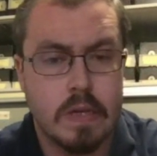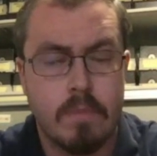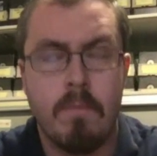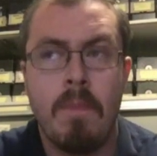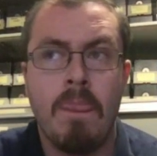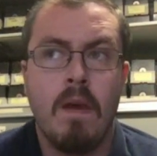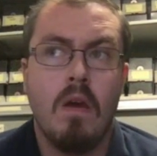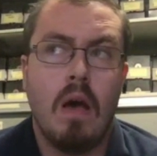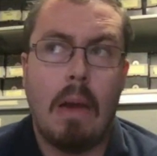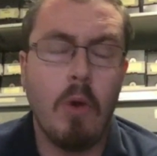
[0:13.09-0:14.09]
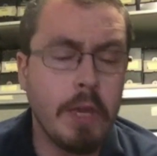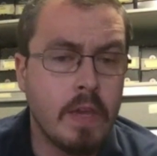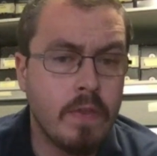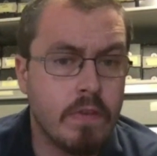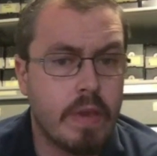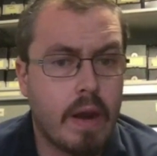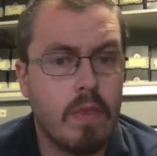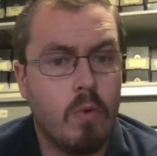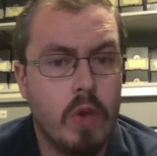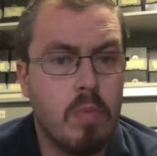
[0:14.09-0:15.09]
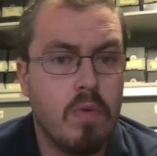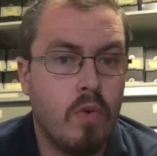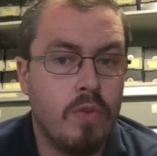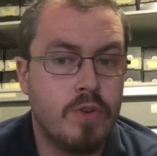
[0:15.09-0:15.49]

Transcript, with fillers: And I want to get this out of the way before